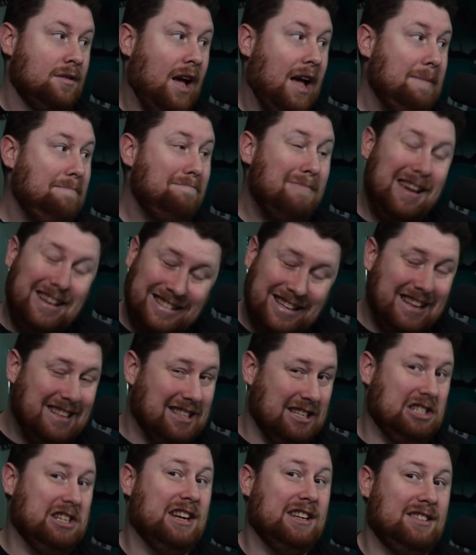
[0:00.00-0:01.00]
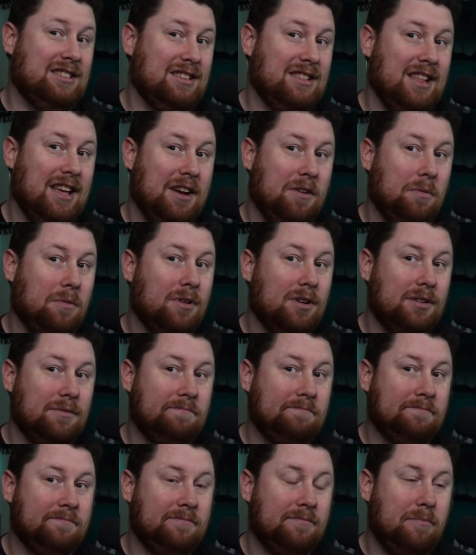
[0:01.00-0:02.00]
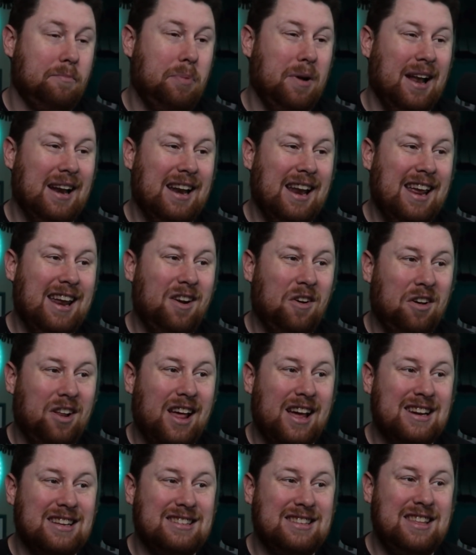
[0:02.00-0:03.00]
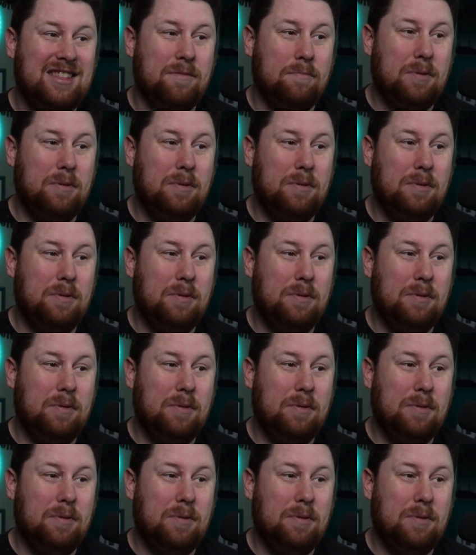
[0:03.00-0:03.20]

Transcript: I might take the Jets in that one. But in all honesty, the